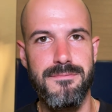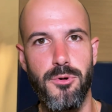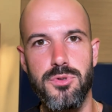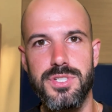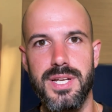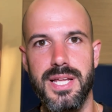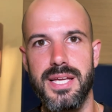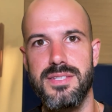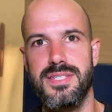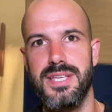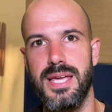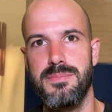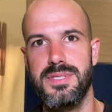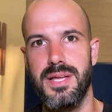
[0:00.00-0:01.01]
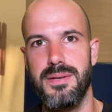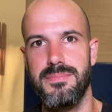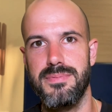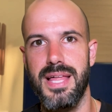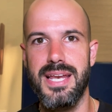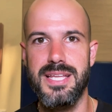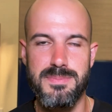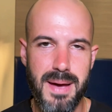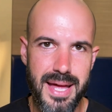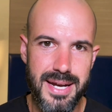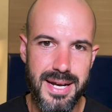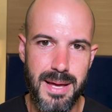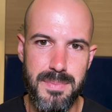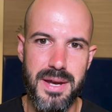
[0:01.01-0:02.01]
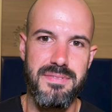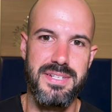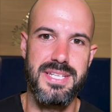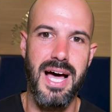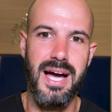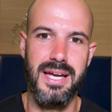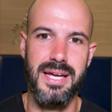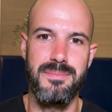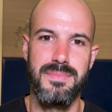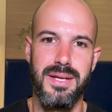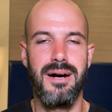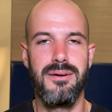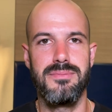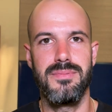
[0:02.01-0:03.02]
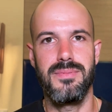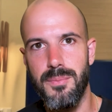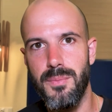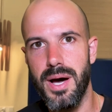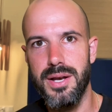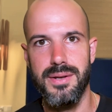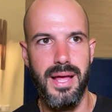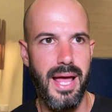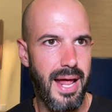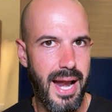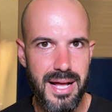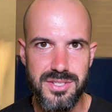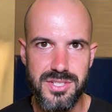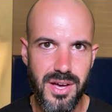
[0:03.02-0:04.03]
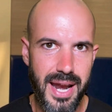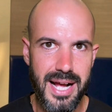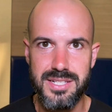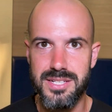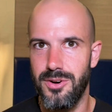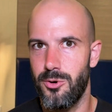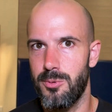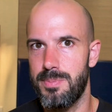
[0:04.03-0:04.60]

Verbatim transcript: And unfortunately, it seems that that has made it a bit of a target. Now, someone, an outside actor,